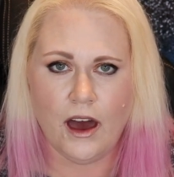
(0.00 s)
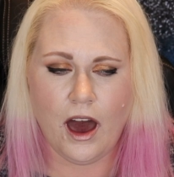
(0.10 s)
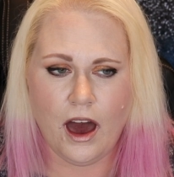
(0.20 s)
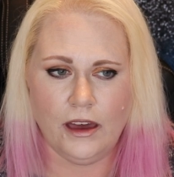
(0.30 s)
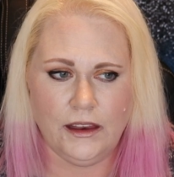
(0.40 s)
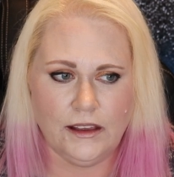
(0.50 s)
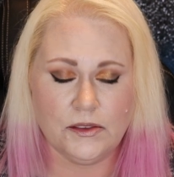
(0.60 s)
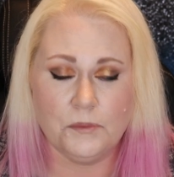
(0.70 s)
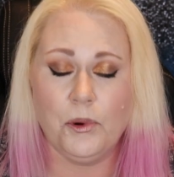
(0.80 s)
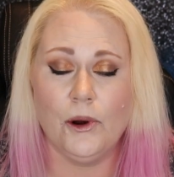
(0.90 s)
Uh, it
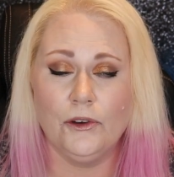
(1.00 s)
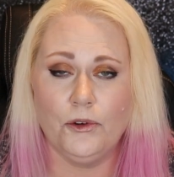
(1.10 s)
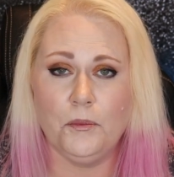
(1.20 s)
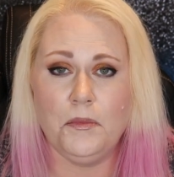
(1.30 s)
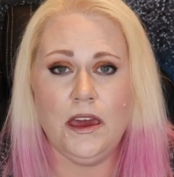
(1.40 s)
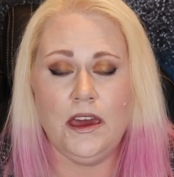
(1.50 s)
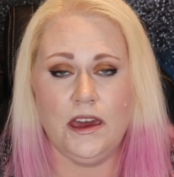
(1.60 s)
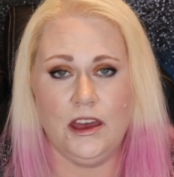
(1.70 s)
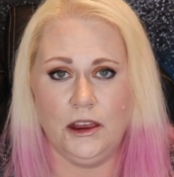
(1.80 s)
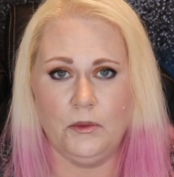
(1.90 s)
is important for
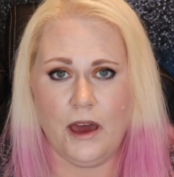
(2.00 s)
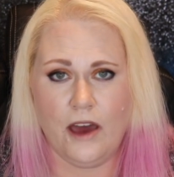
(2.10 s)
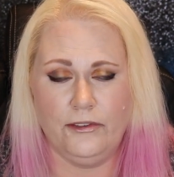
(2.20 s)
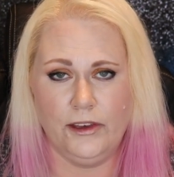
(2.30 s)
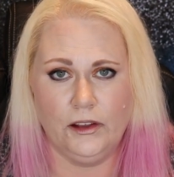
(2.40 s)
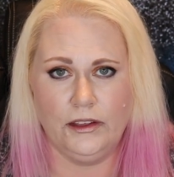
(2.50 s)
me, anyway, I feel,